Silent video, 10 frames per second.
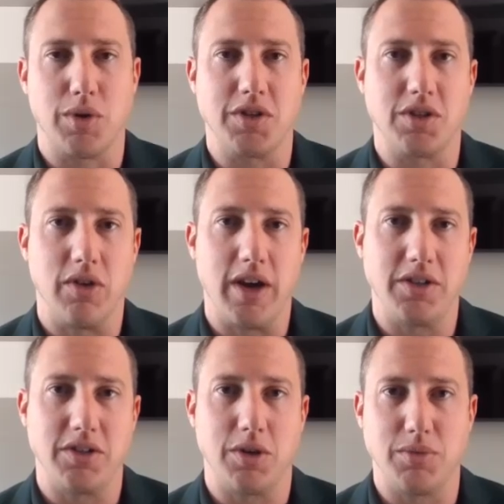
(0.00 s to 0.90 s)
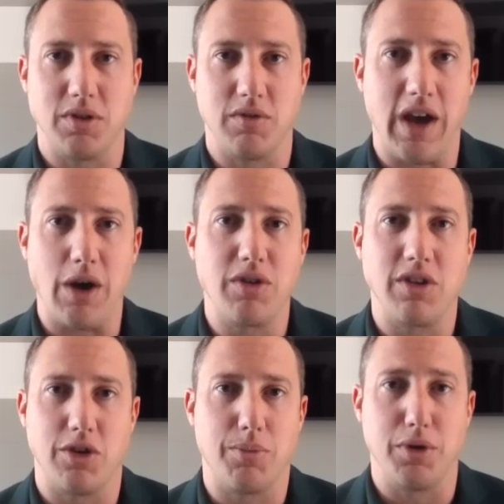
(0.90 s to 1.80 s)
those crystallize in terms of the value
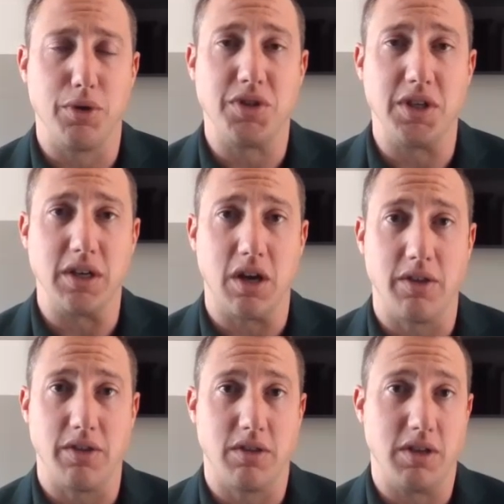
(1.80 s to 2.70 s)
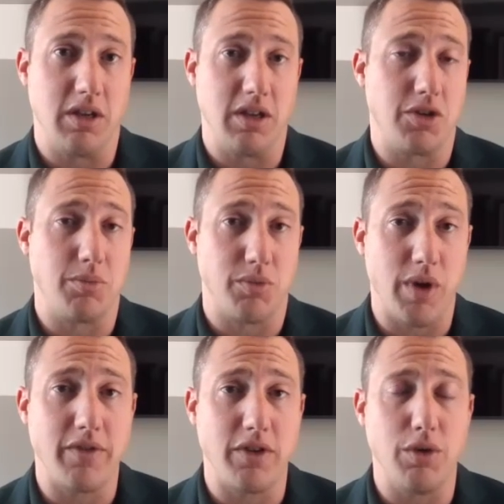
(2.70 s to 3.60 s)
that they're producing on, in, in terms of
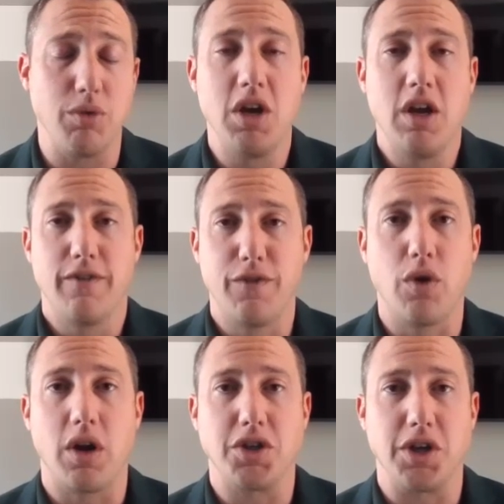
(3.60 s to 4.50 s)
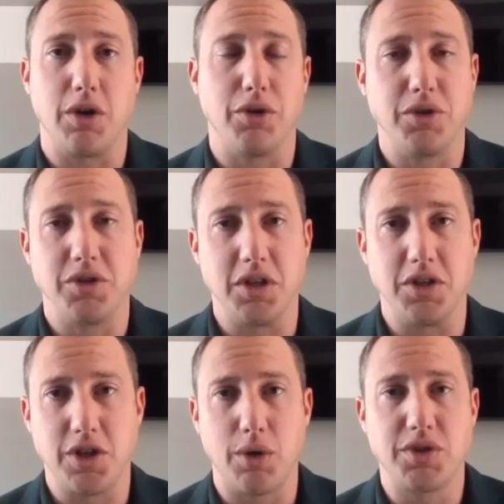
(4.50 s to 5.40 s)
revenue for our shareholders
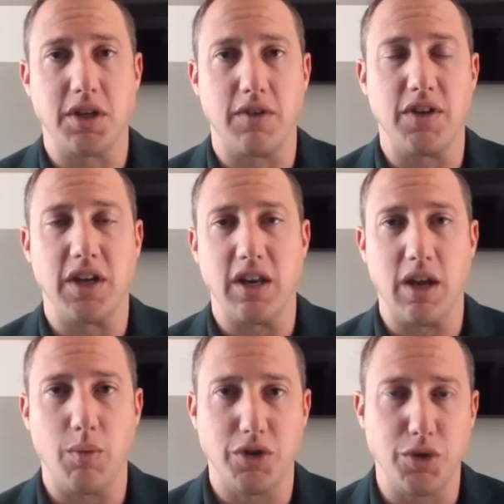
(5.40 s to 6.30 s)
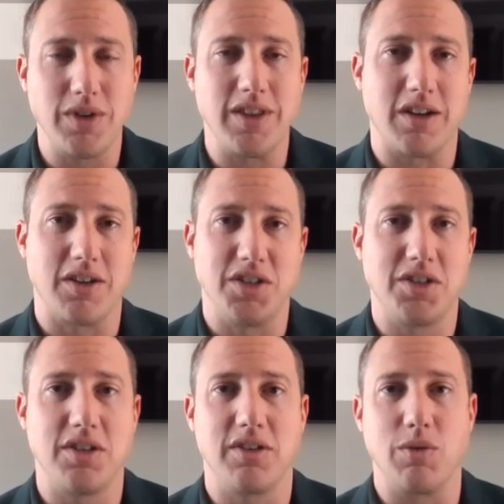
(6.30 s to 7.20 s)
is so significant. And we're doing that
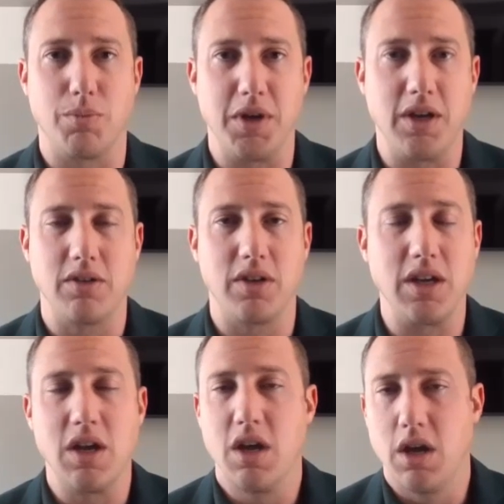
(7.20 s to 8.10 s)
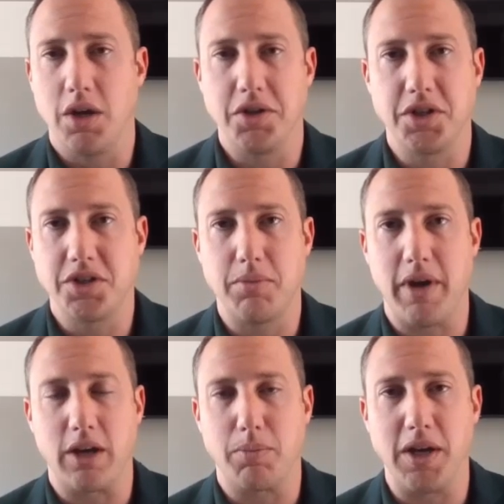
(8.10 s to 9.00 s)
consistently, repeatedly on a
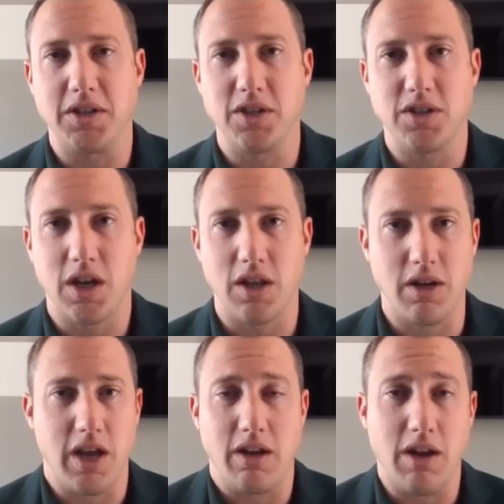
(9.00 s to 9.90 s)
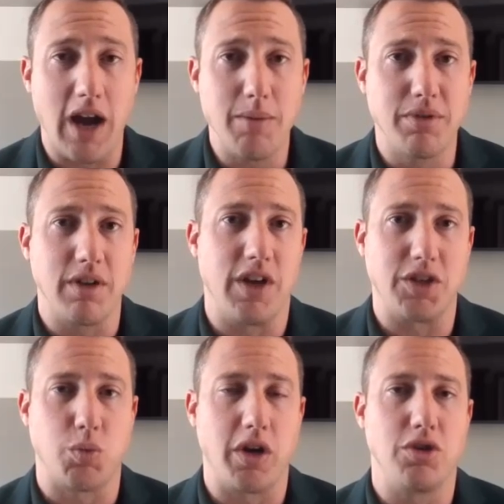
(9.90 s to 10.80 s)
systematic basis. And, and I believe
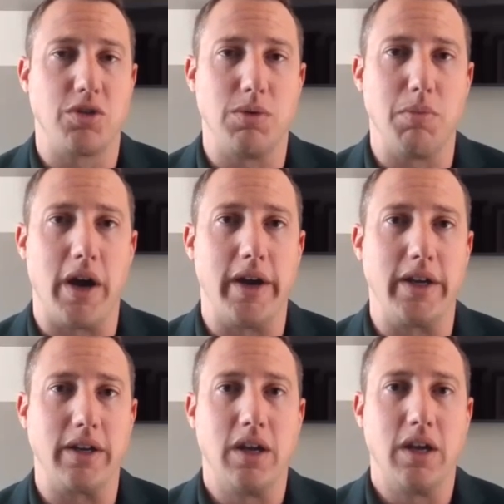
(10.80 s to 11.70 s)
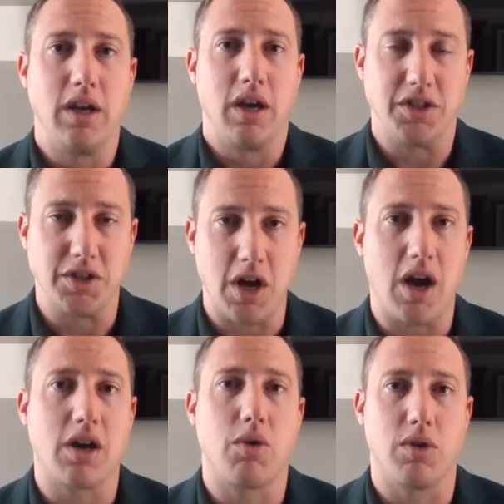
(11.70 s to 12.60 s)
that's why you should be buying a
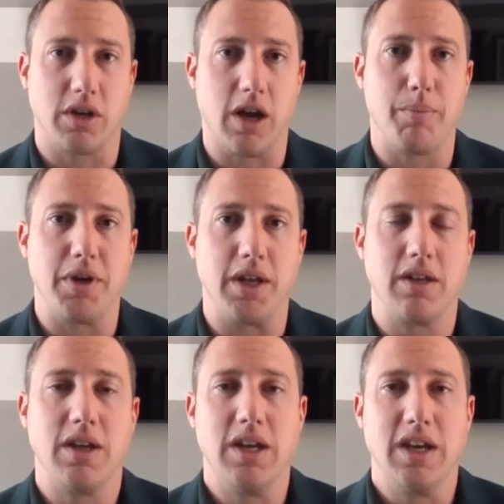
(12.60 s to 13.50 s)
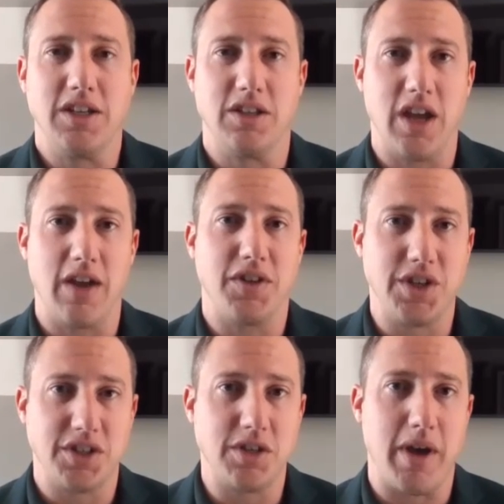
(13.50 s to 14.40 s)
stock or a company, is that they have a
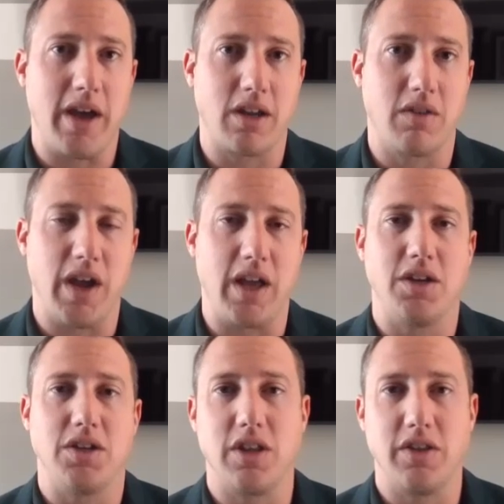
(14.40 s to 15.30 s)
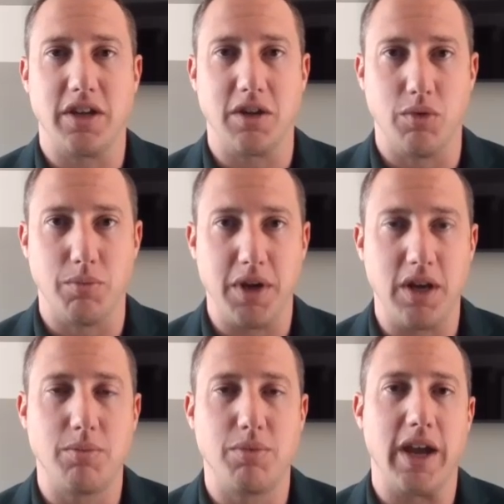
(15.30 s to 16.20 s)
systematic advantage that they can
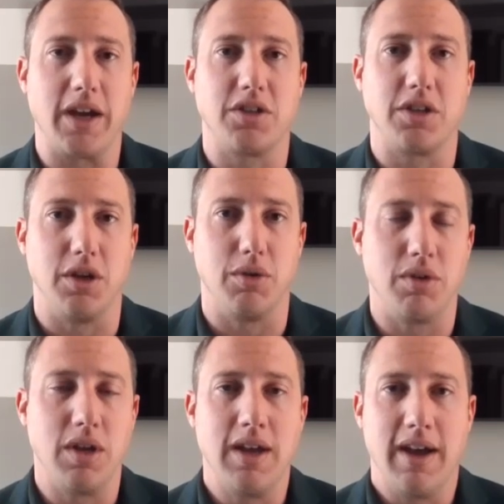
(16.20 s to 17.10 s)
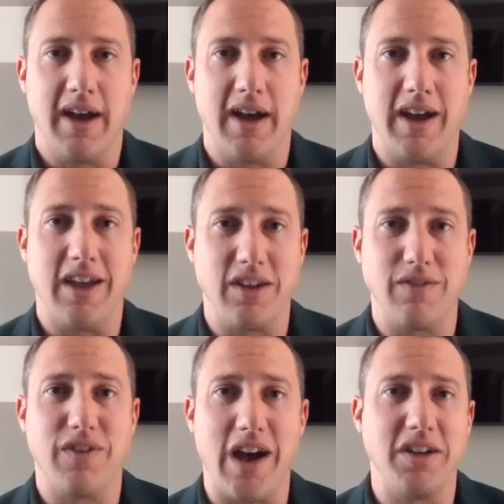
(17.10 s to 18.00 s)
repeatedly execute uh, and they
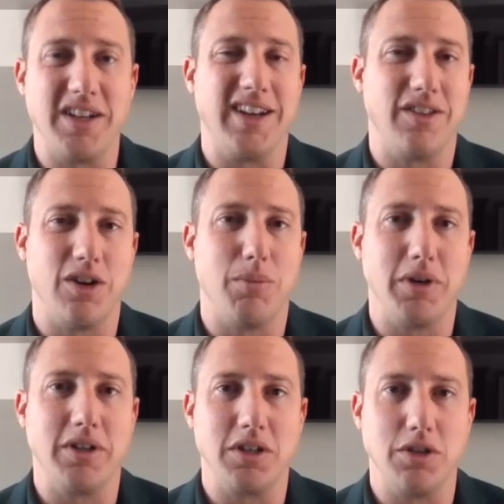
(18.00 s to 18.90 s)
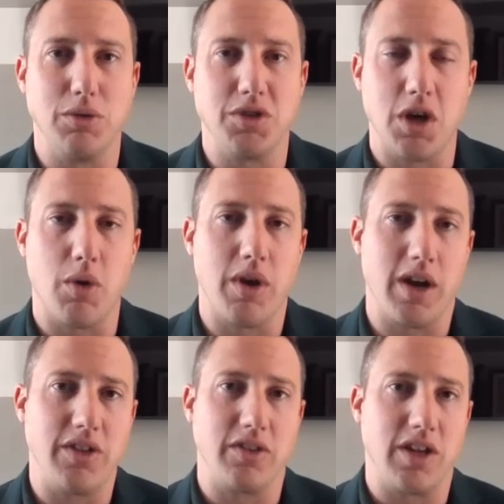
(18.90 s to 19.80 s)
validated their ability to do so. And
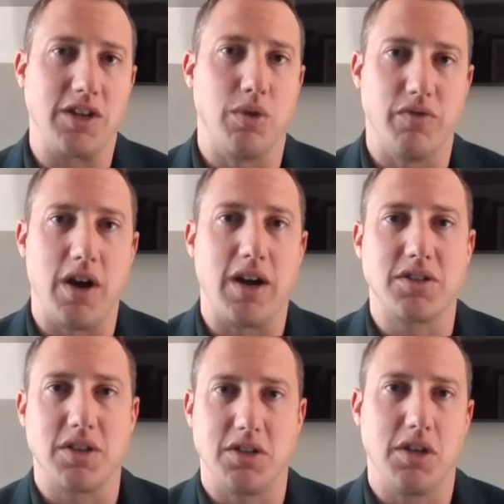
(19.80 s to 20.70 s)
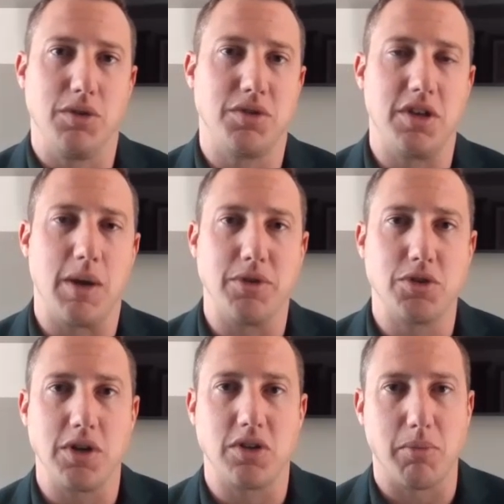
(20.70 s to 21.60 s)
I think that's what Vox continues to
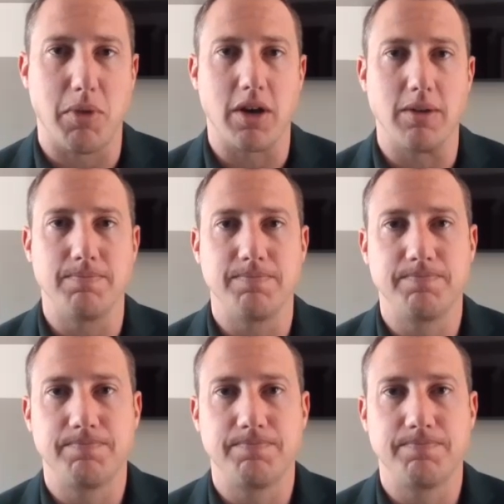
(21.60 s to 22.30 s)
demonstrate to the market.